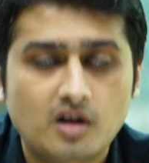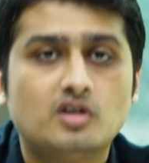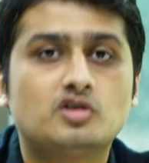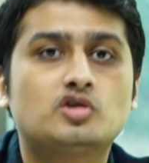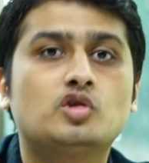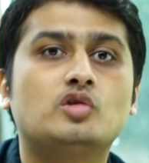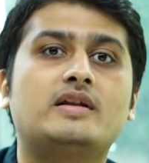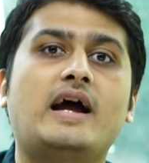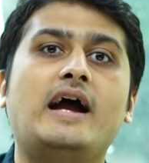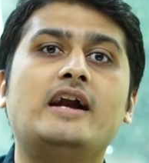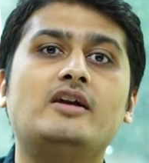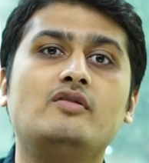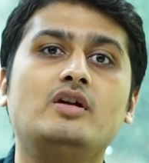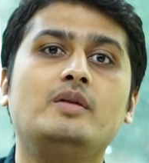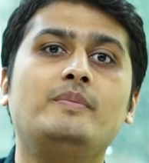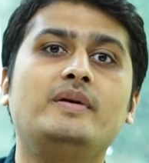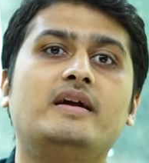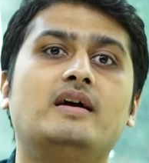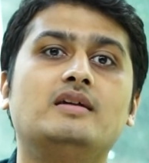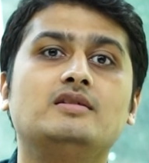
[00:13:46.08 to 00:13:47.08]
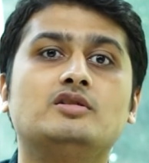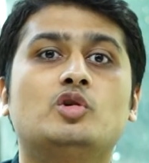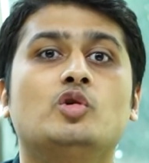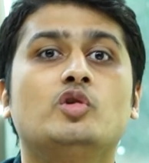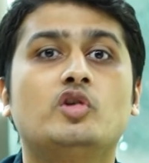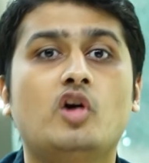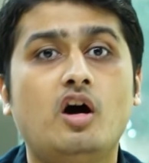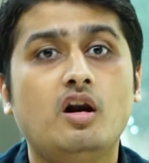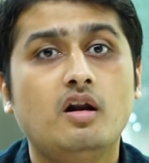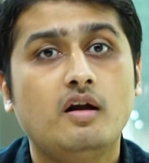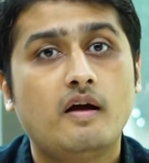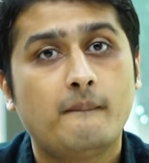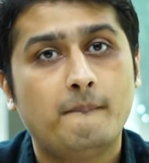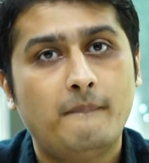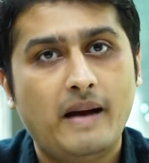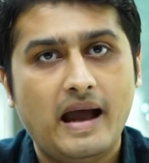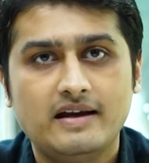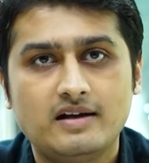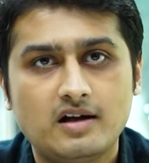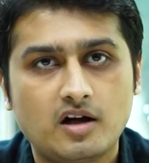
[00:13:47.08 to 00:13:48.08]
So that will be done through your
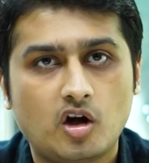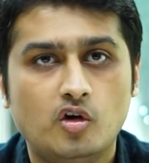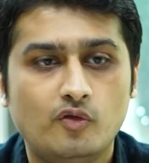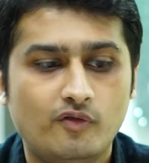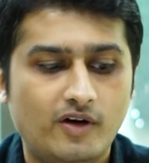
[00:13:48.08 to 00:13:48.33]
bank account.